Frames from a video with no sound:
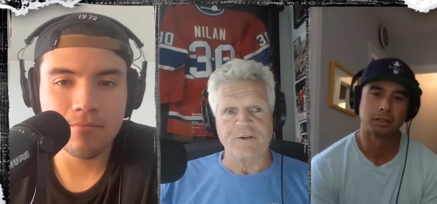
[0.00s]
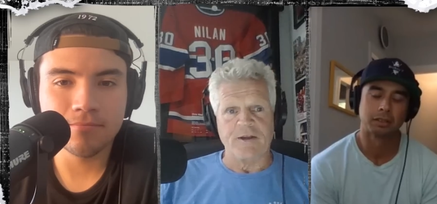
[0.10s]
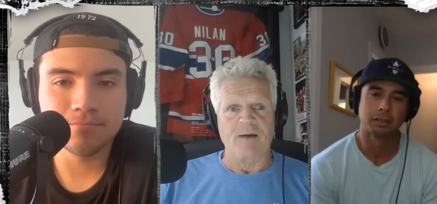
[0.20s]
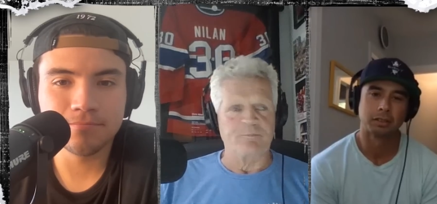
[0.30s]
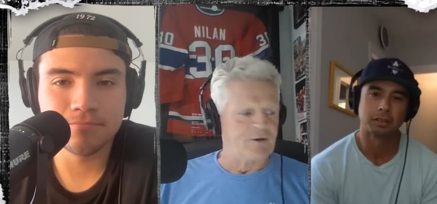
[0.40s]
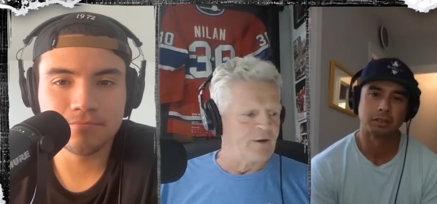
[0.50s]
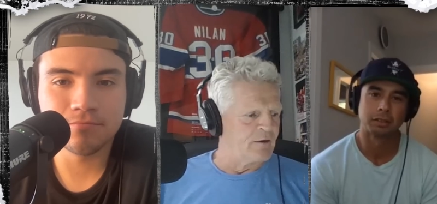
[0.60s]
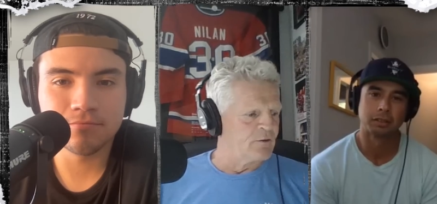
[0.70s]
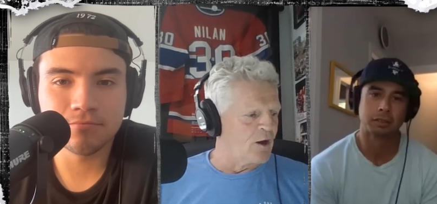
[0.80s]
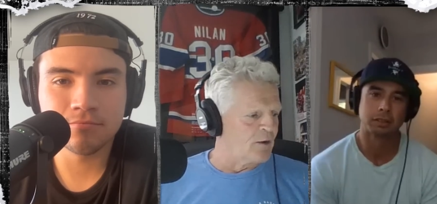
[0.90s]
Speaker 1: was the captain
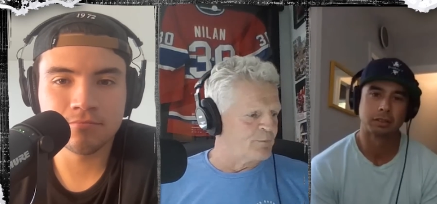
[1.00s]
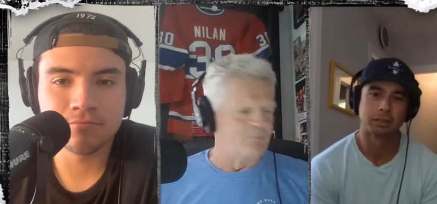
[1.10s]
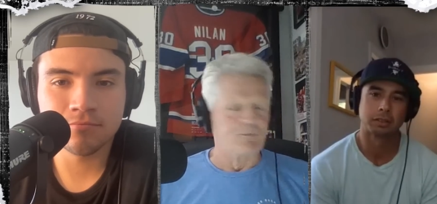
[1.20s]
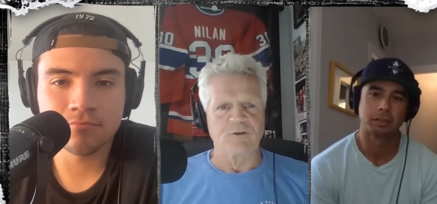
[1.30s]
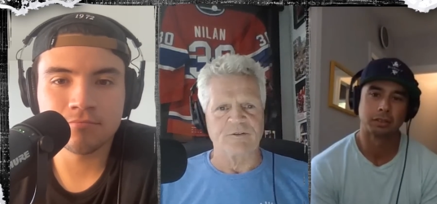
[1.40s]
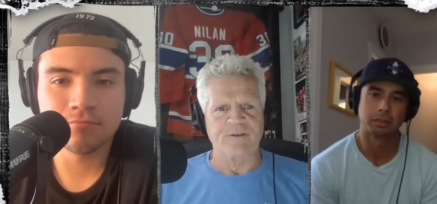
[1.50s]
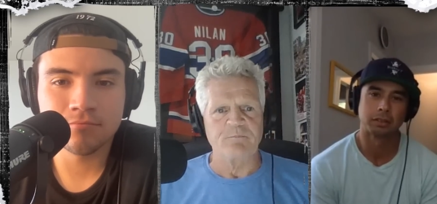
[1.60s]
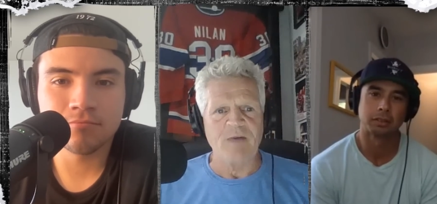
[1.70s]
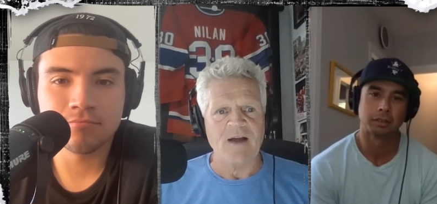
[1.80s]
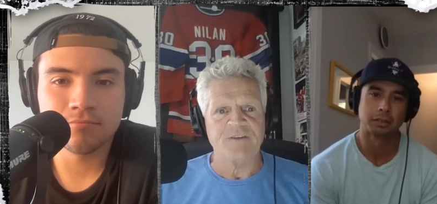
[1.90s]
here a lot of people looked
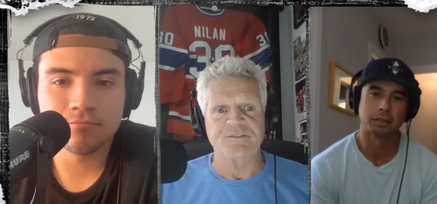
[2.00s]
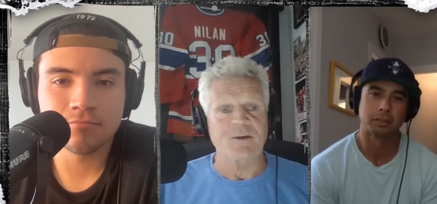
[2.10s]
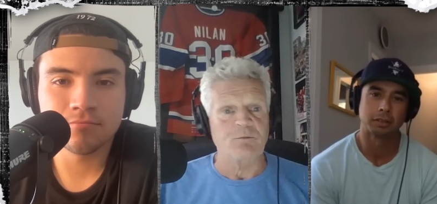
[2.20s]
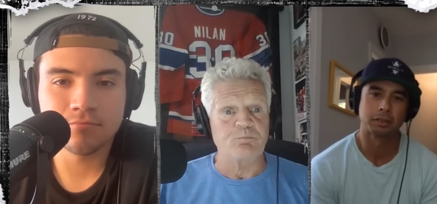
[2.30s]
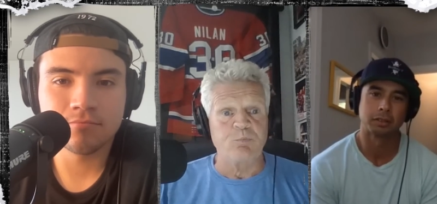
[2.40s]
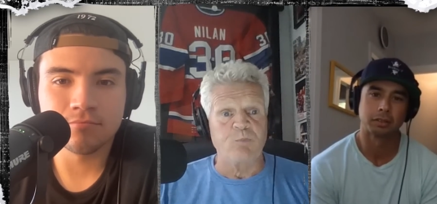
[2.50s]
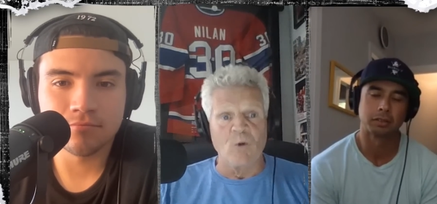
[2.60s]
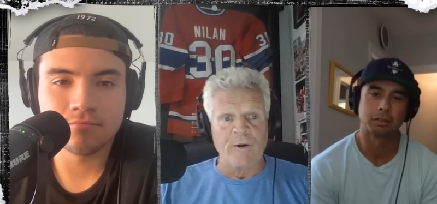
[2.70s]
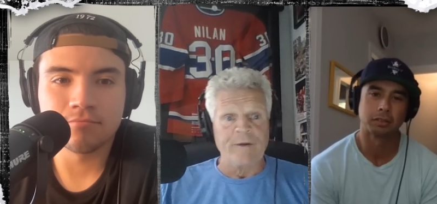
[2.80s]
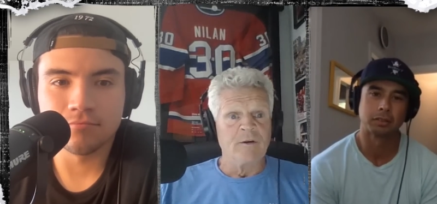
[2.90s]
at max and said
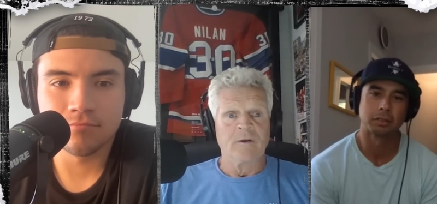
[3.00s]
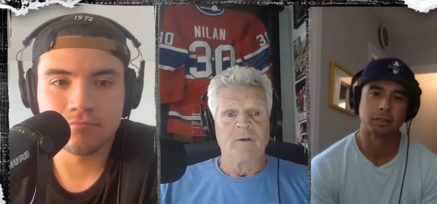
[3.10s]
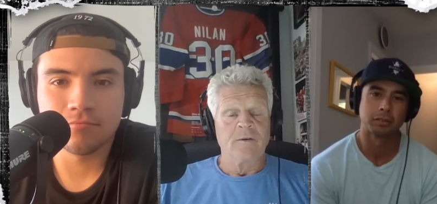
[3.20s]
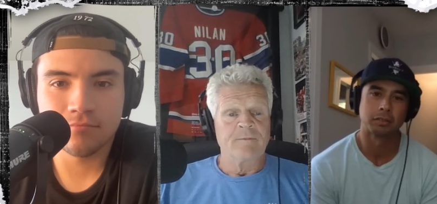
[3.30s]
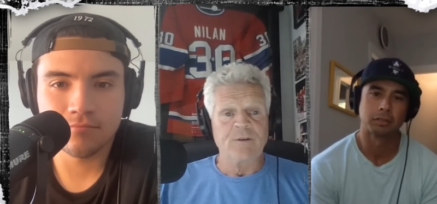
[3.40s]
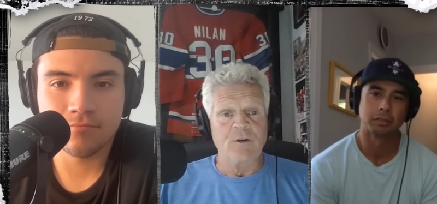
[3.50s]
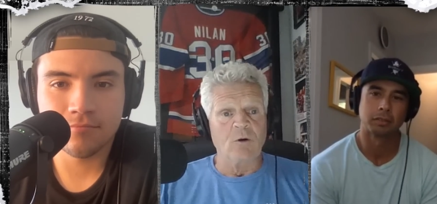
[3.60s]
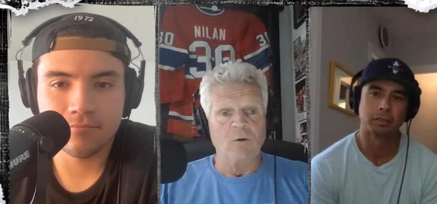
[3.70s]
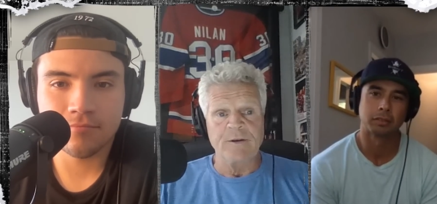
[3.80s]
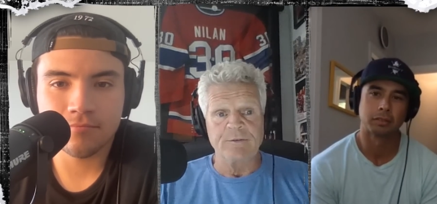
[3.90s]
boy you
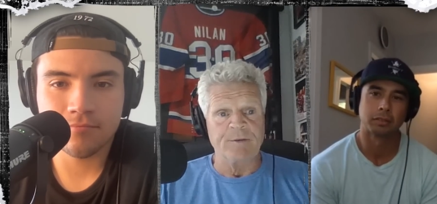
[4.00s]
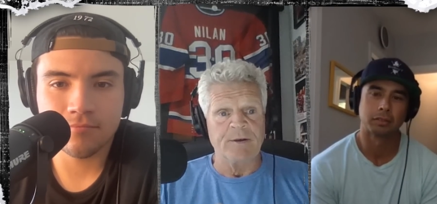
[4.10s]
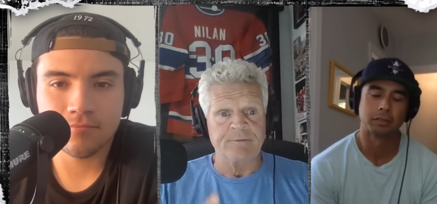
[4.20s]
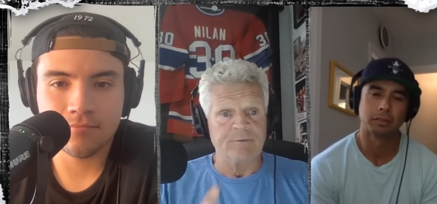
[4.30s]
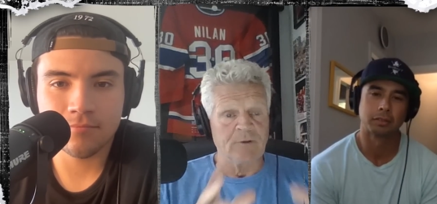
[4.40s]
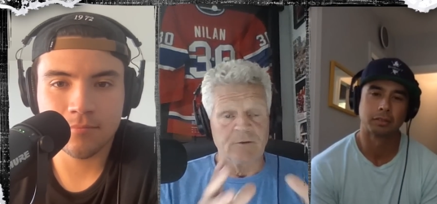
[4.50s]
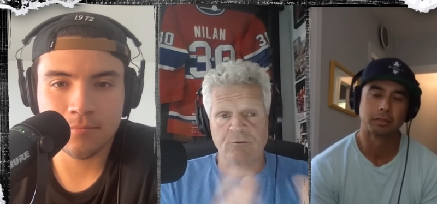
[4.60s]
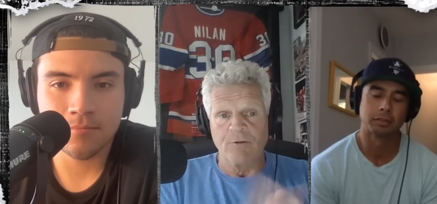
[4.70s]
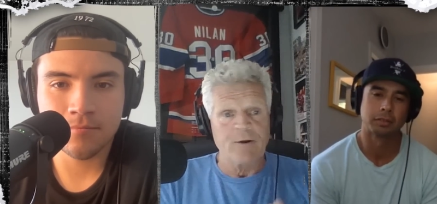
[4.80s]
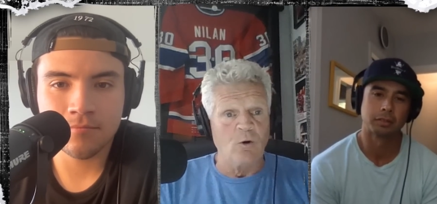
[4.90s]
know he's, a
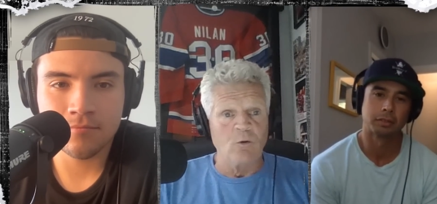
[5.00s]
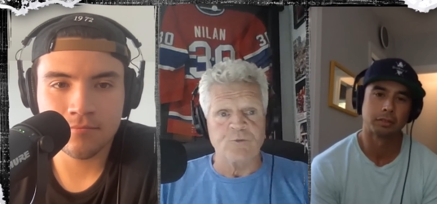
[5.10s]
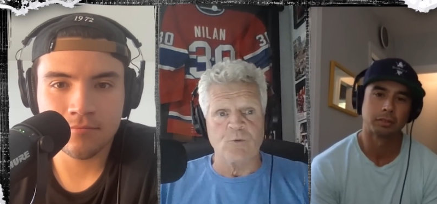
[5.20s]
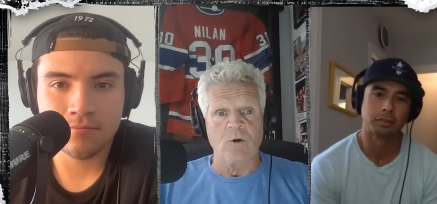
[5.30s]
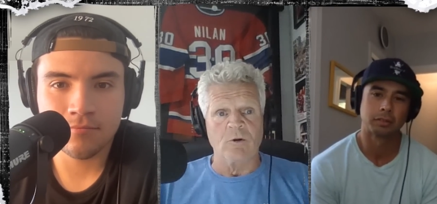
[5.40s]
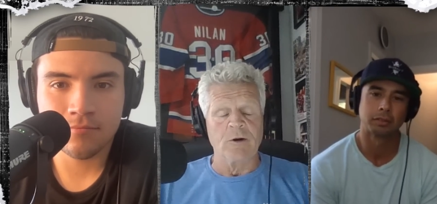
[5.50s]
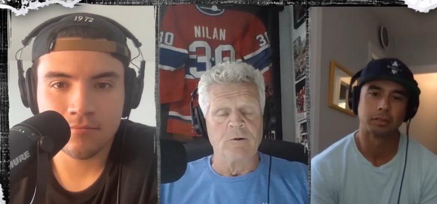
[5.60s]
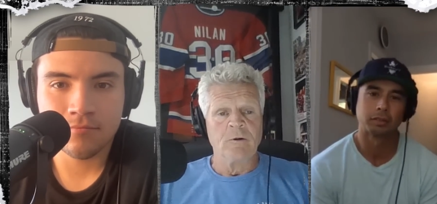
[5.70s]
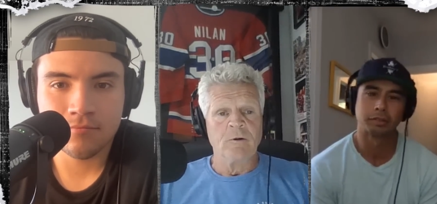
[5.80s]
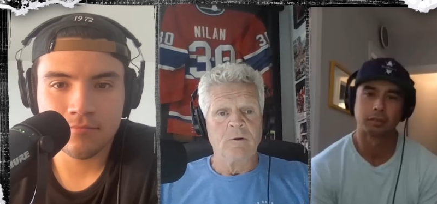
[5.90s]
great goal
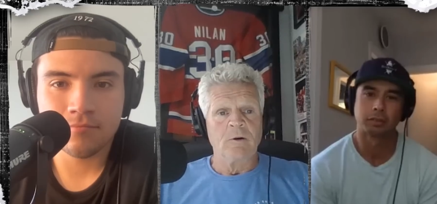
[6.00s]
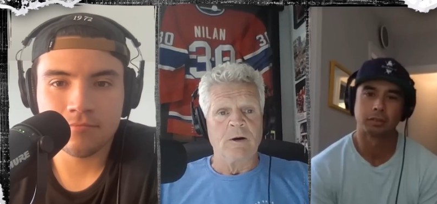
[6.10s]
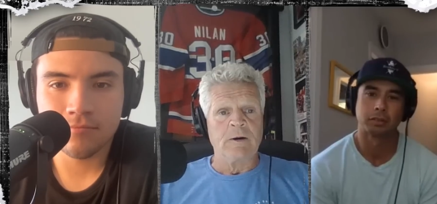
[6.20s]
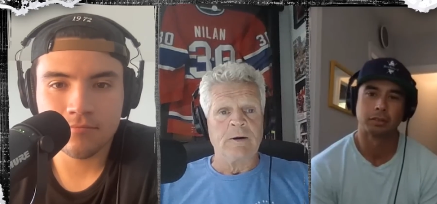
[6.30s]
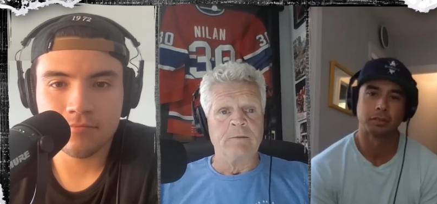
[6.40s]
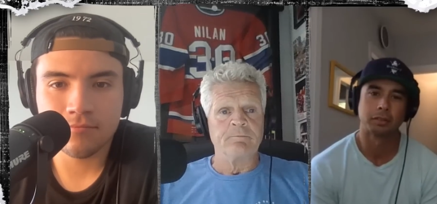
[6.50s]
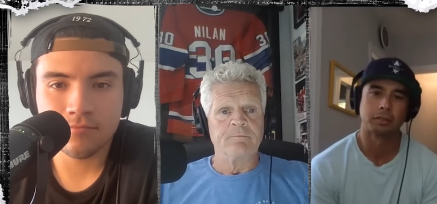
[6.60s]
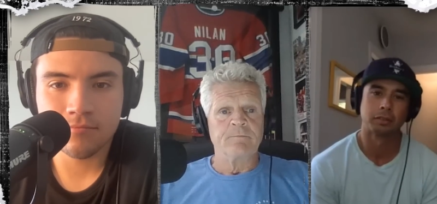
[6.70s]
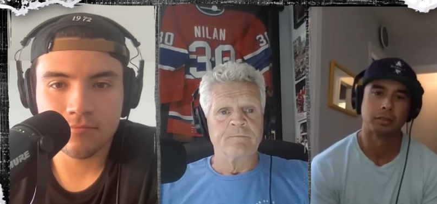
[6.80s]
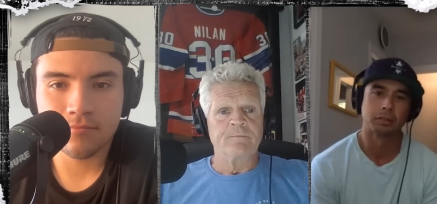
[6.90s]
scorer um,